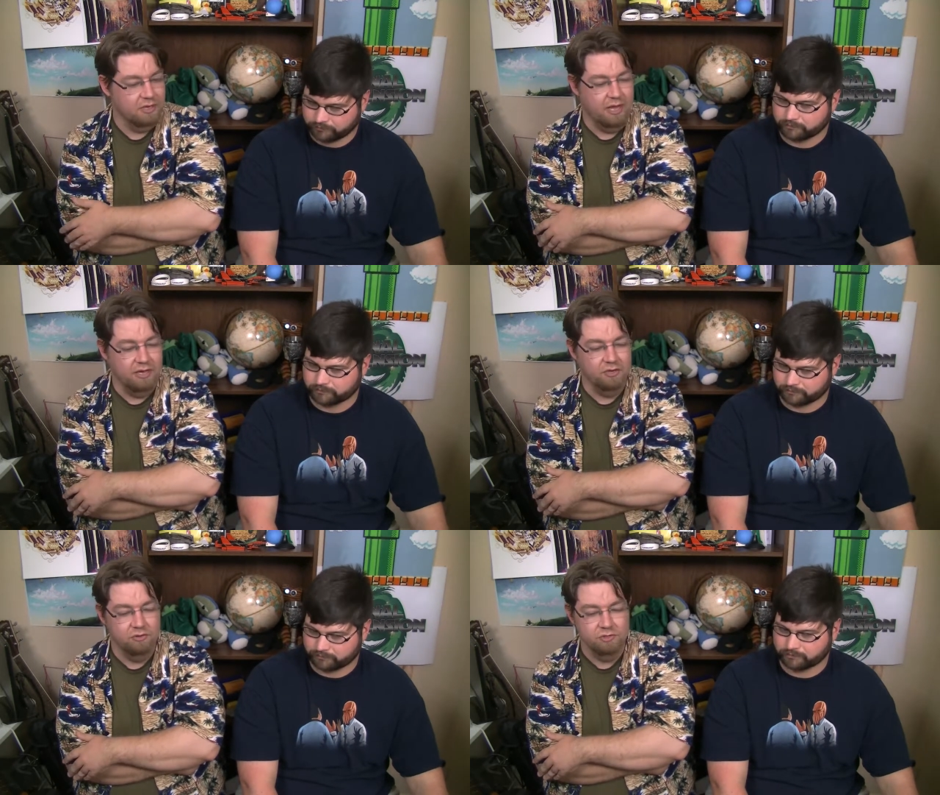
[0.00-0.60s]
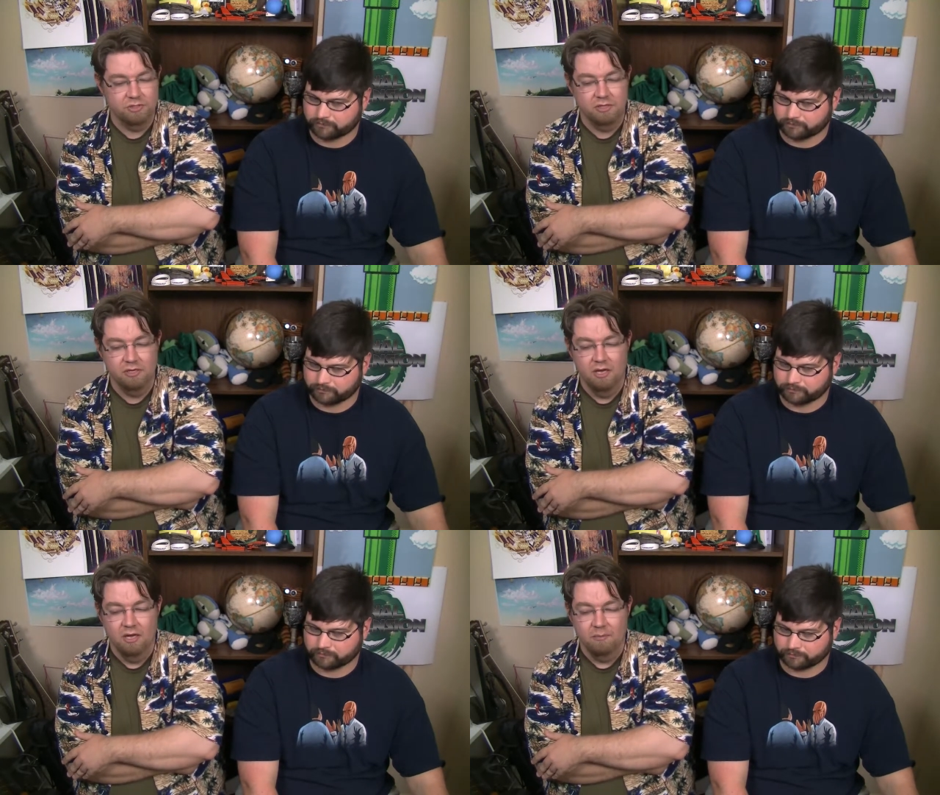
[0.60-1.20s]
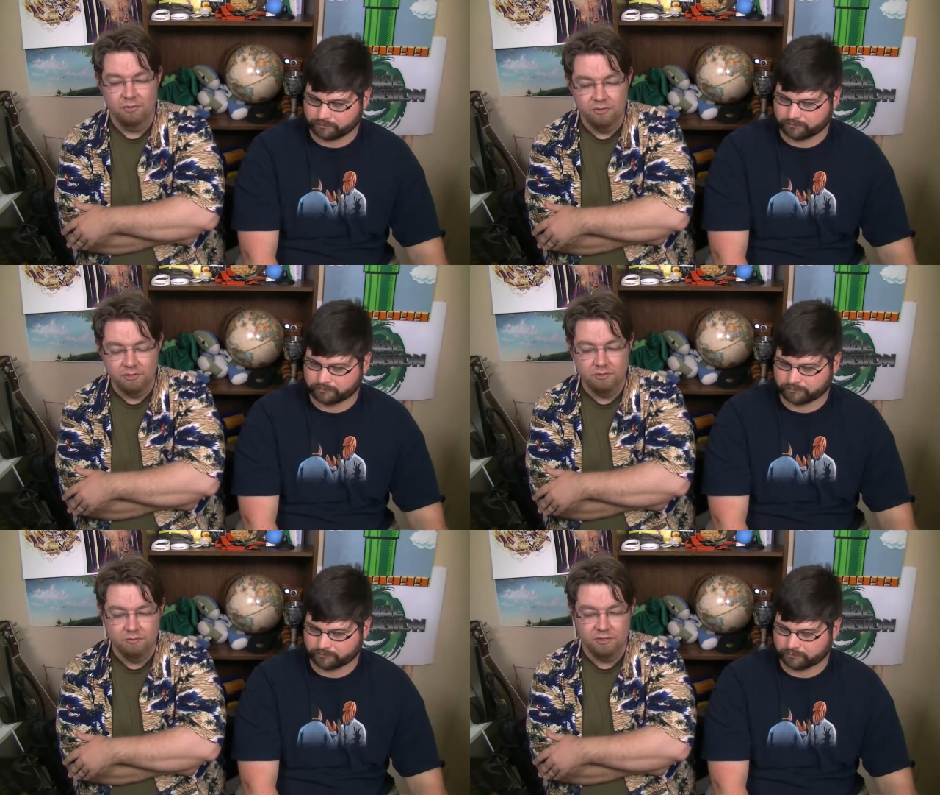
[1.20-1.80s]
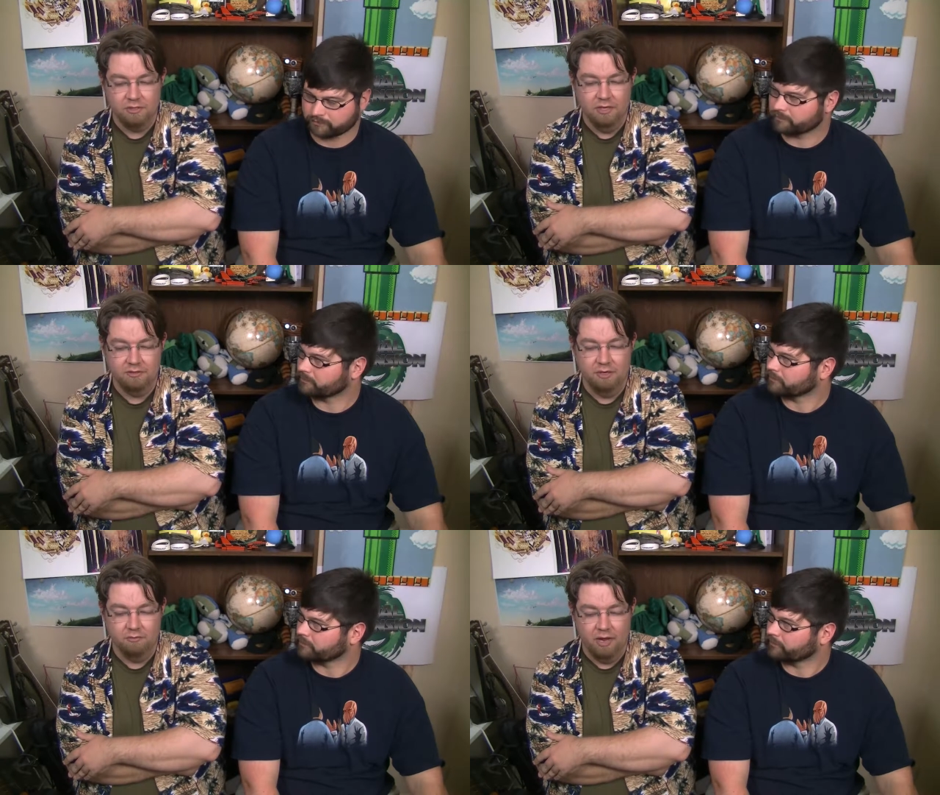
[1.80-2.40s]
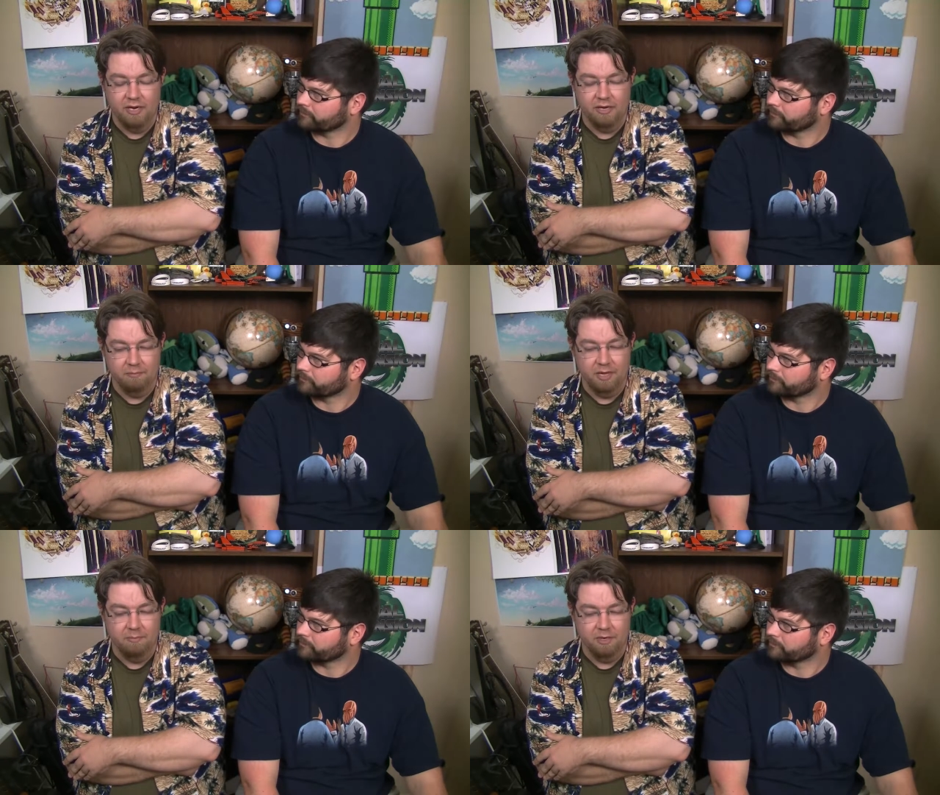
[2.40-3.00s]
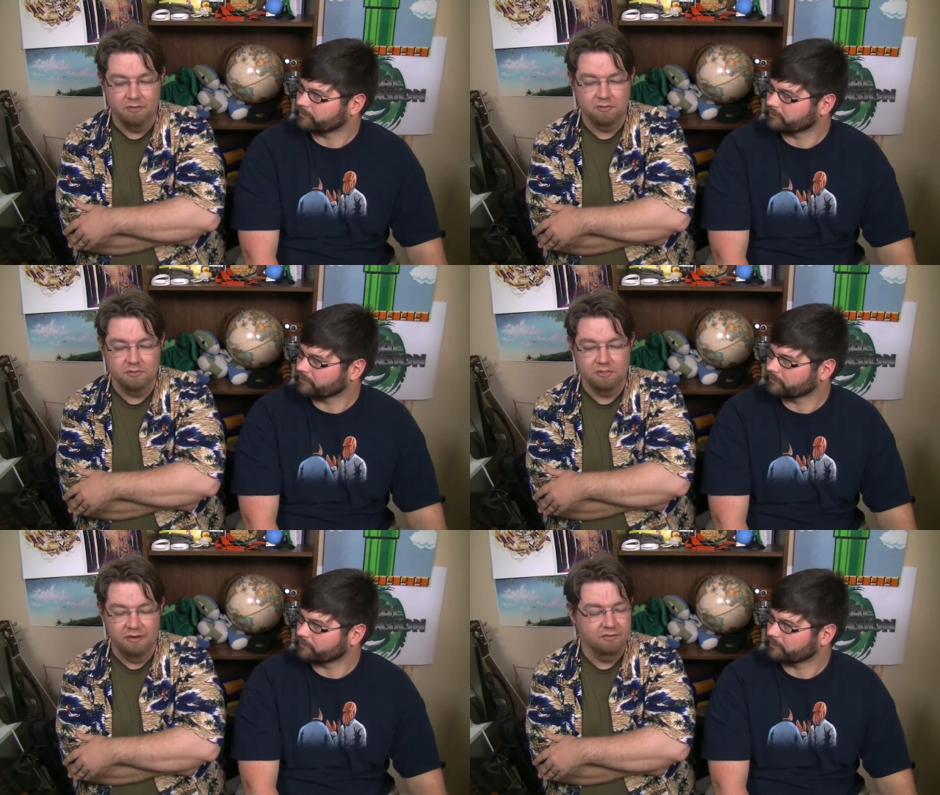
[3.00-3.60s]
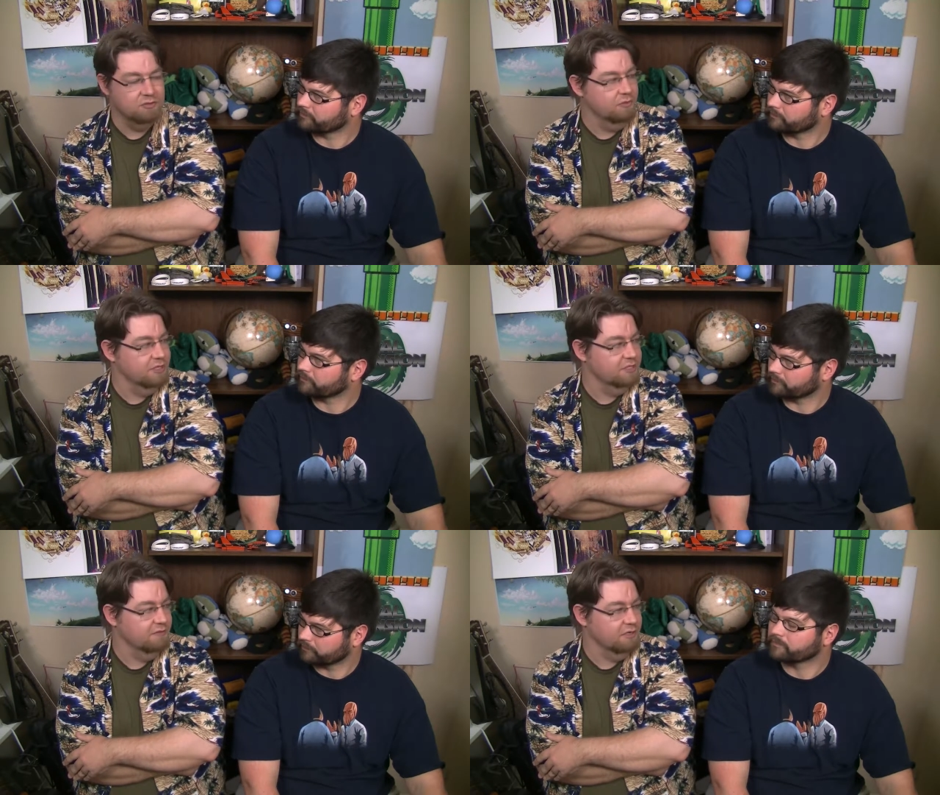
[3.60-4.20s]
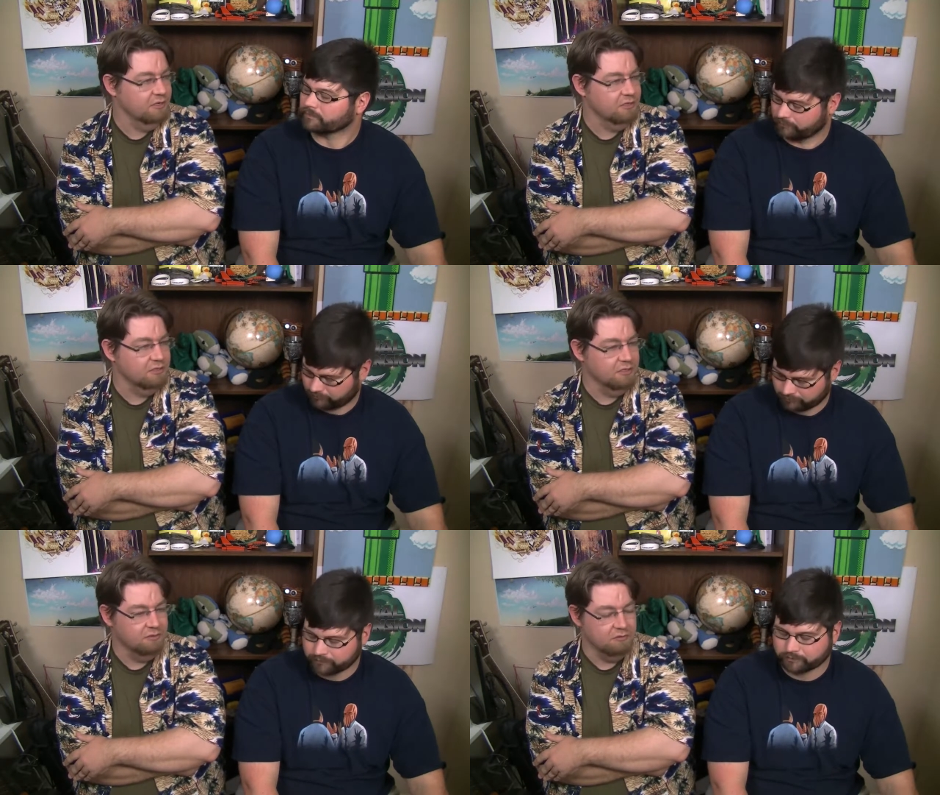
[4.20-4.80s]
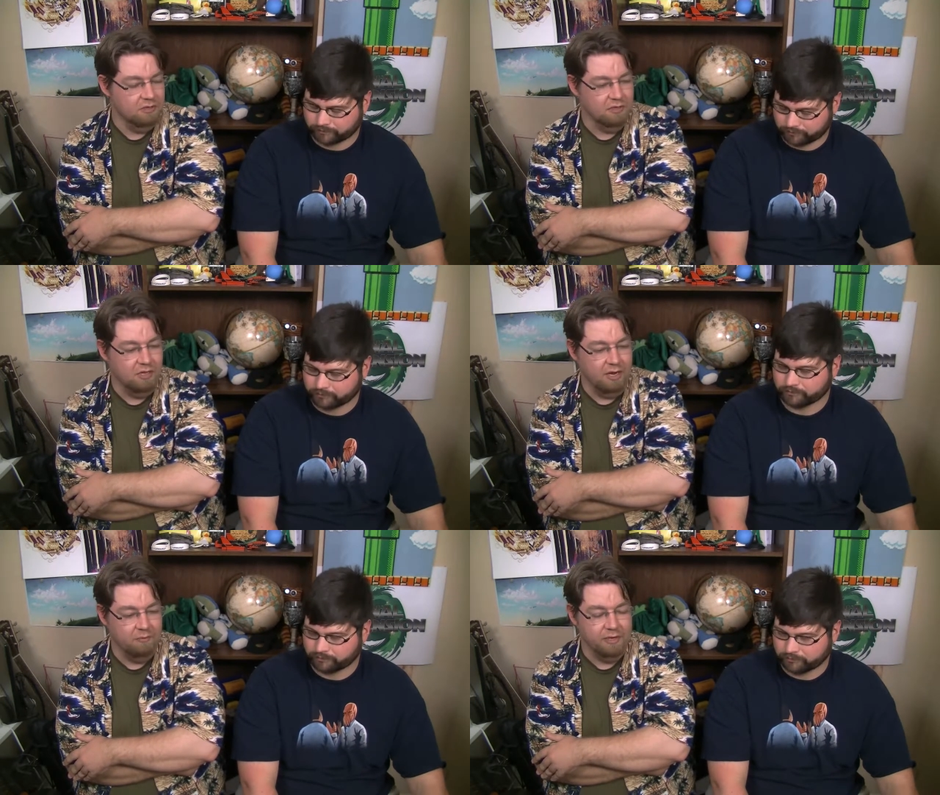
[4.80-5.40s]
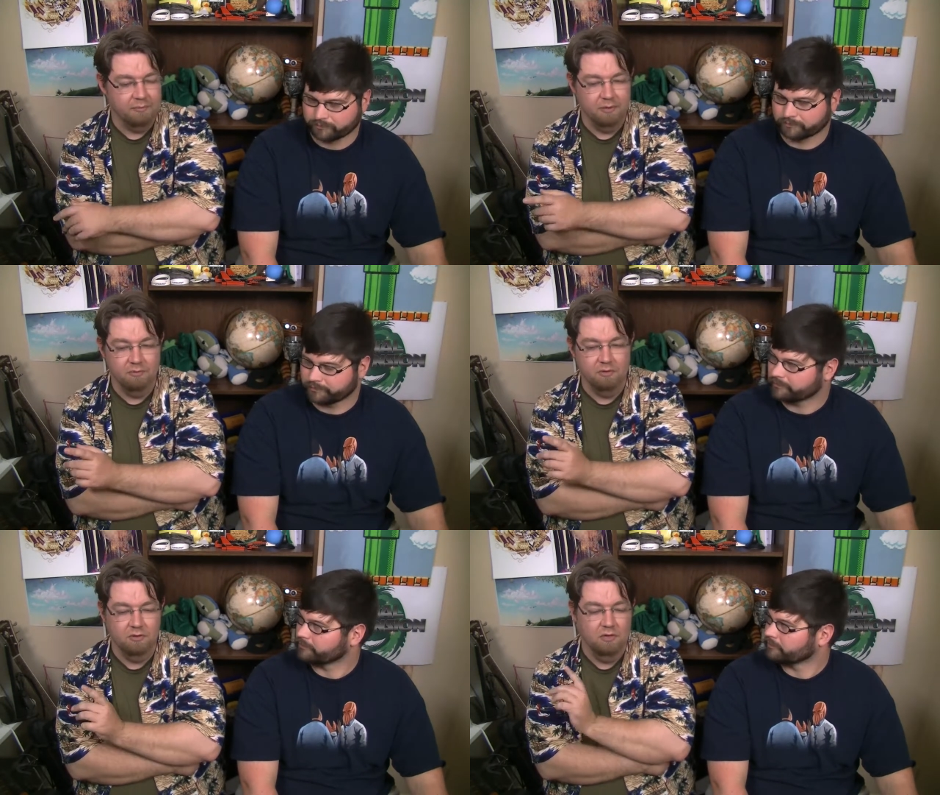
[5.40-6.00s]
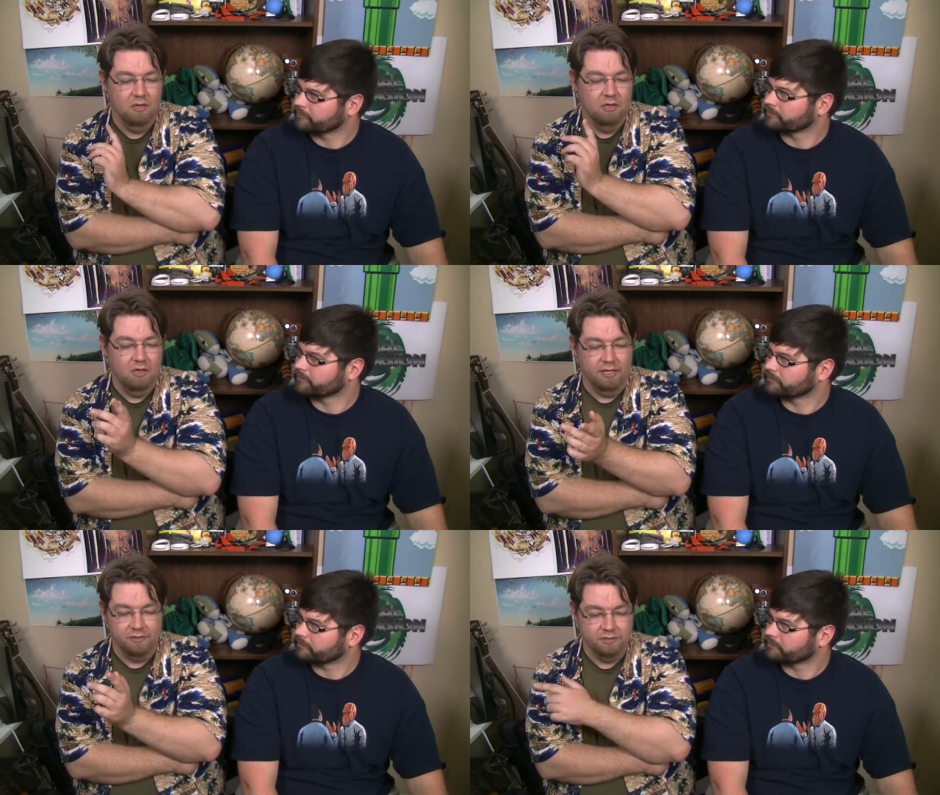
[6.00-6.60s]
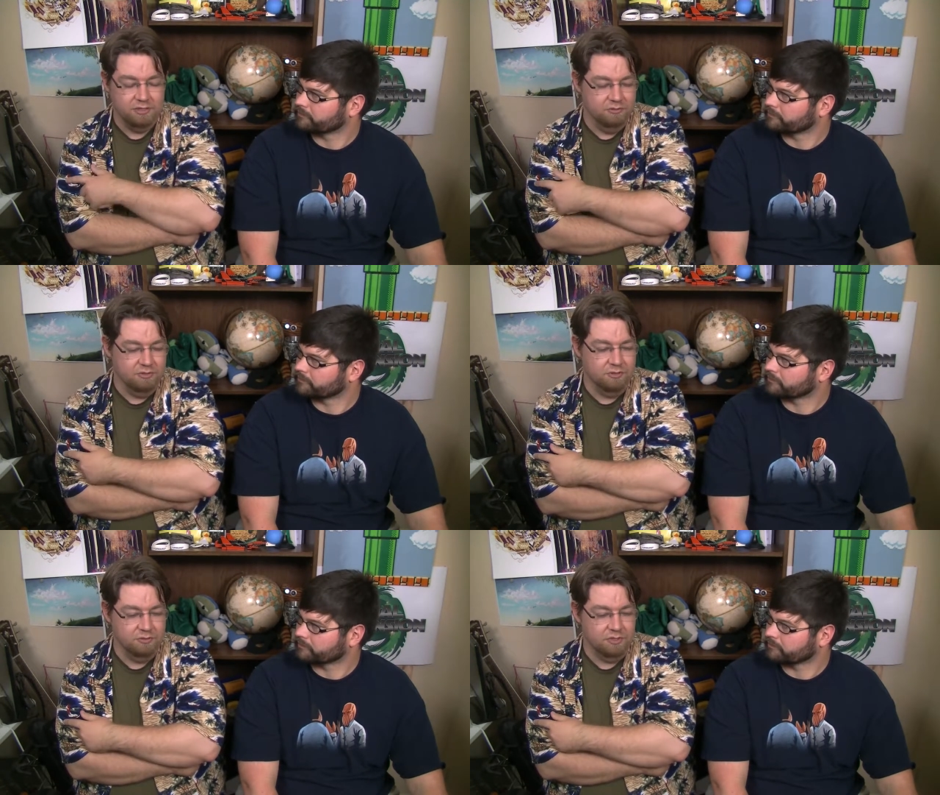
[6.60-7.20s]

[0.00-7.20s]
Speaker 1: and usually usually we're still out there running by about seven twenty seven you know o'clock, and we get people like there are students who are